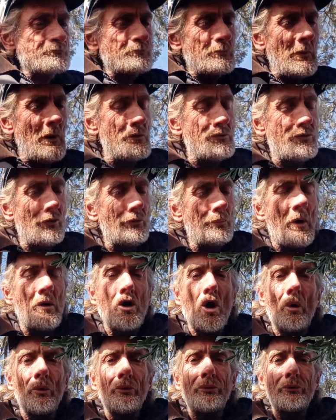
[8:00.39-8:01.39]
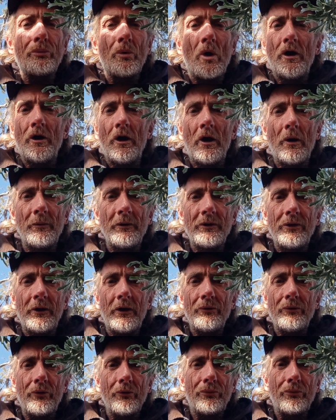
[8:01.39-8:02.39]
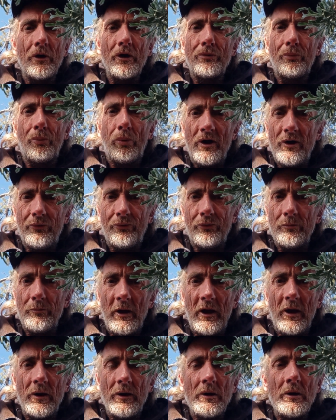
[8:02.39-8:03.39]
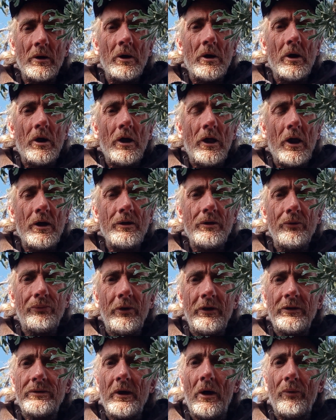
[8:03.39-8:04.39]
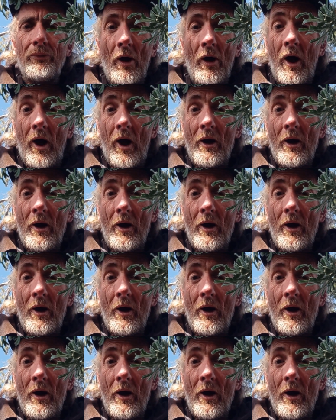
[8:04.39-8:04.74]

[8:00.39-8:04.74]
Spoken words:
Just my nose is running and everything. It's freezing, man. And I just think that's odd,